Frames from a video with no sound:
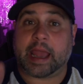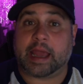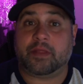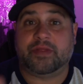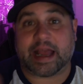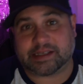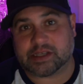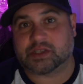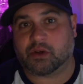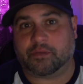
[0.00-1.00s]
And
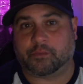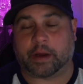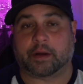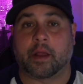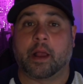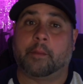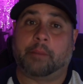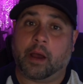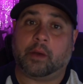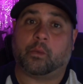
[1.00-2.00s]
that's a software.
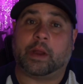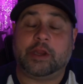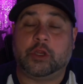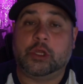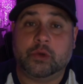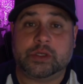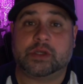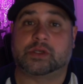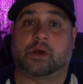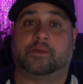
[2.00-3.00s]
But when you use
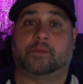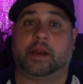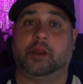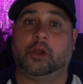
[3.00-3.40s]
the software,